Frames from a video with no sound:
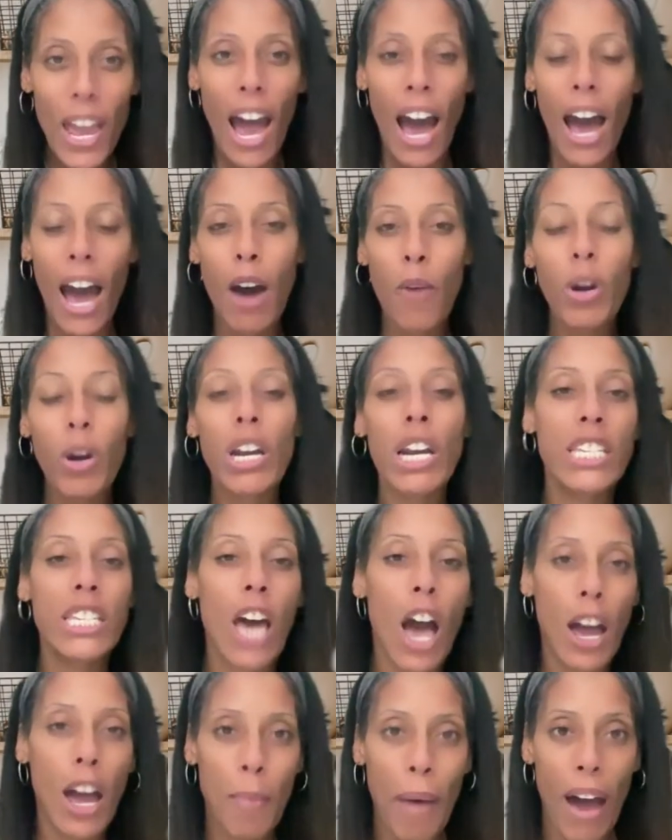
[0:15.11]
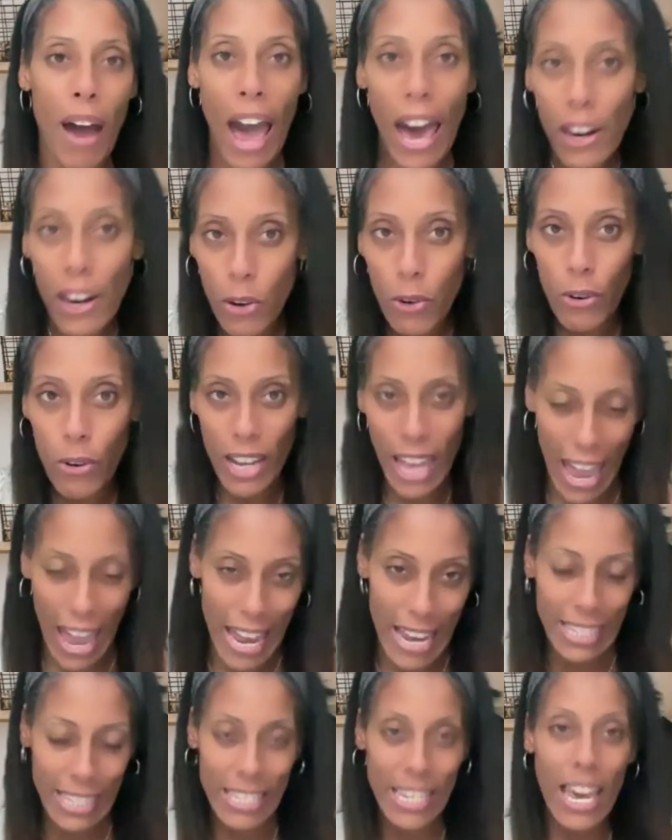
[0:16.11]
we're going to talk about how to
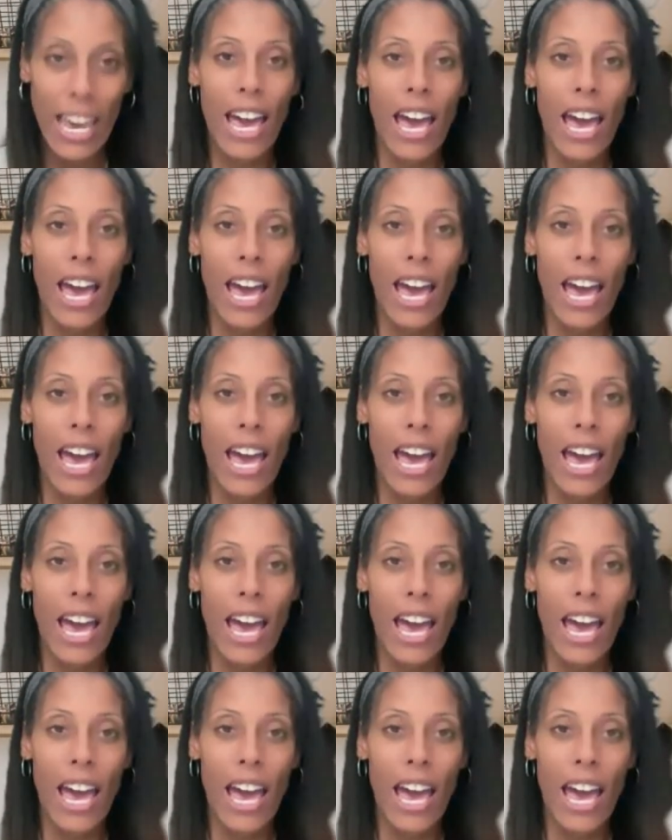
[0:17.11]
create